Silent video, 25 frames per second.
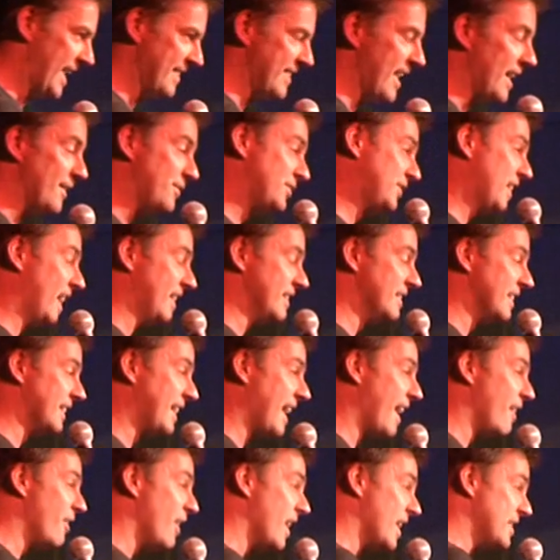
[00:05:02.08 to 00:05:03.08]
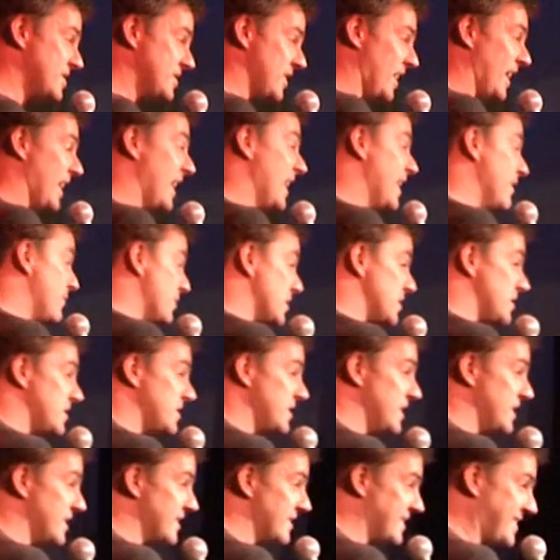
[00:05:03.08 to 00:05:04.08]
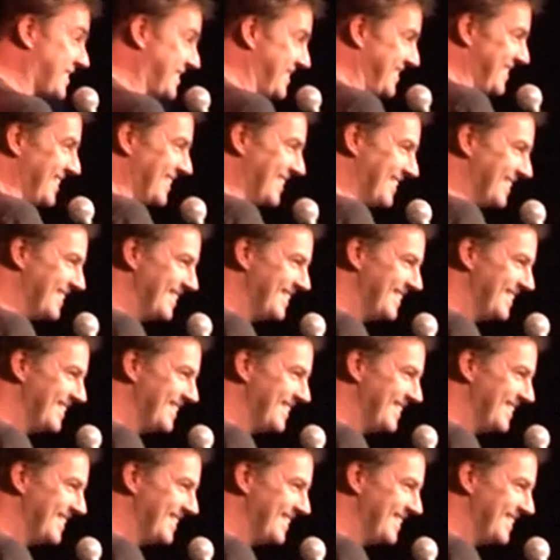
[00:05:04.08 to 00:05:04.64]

and they have sat in the garage ever since.